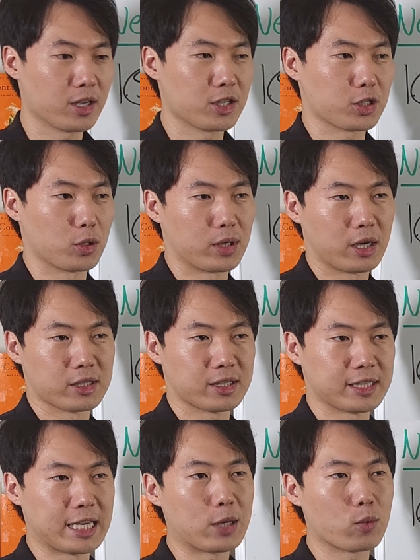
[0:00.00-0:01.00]
So they're
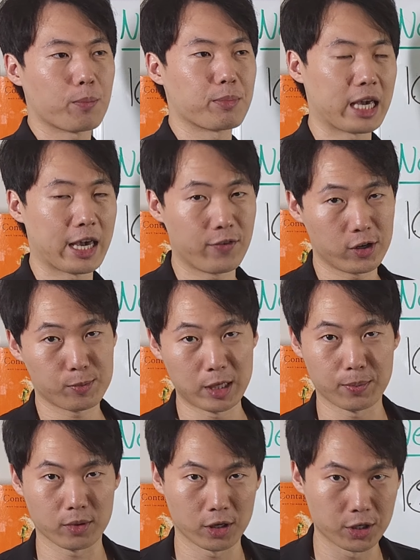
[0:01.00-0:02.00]
seeing what behaviors
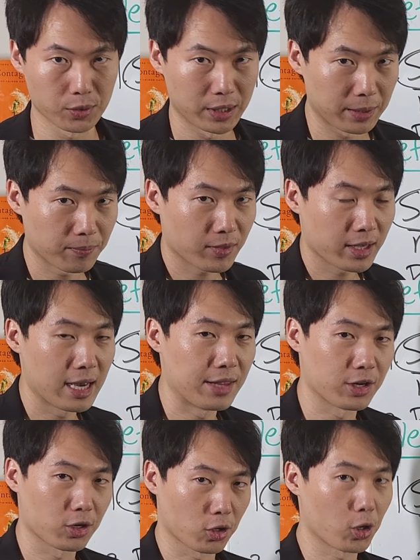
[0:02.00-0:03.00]
people are doing,
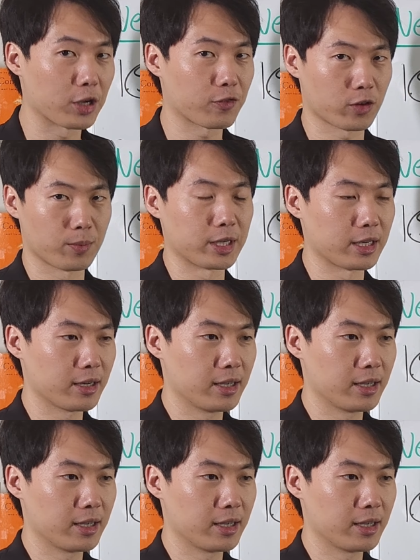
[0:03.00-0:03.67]
and they're learning from it.